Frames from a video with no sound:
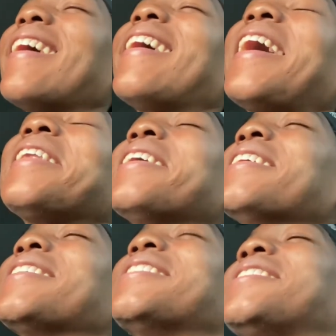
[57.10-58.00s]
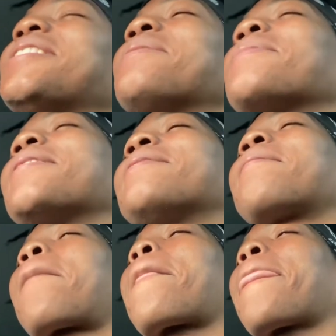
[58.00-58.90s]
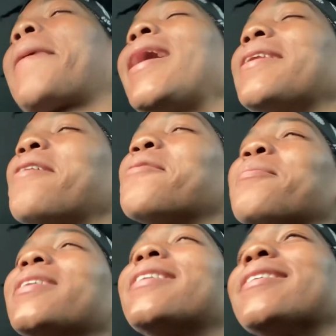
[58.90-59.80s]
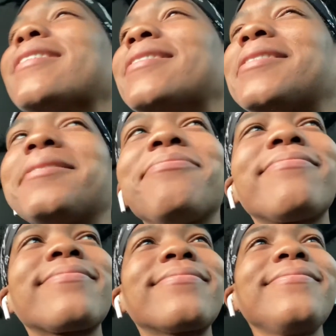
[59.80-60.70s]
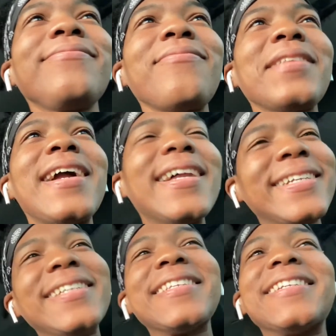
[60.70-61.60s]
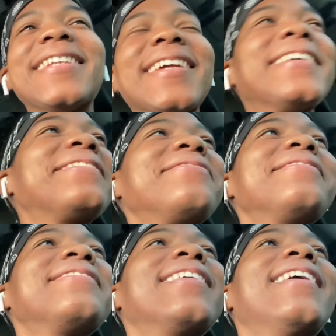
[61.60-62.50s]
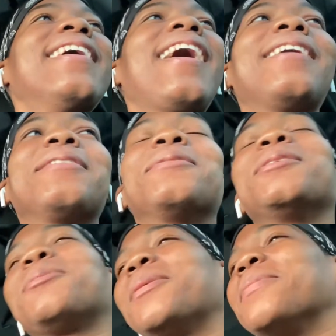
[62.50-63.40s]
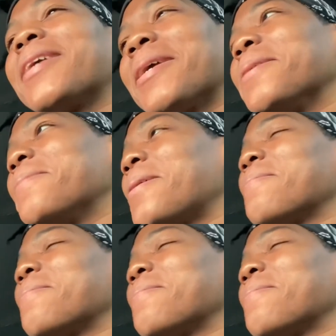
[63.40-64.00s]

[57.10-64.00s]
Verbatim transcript: I love this shit, man. I love it because at the end of the day, I know these people care about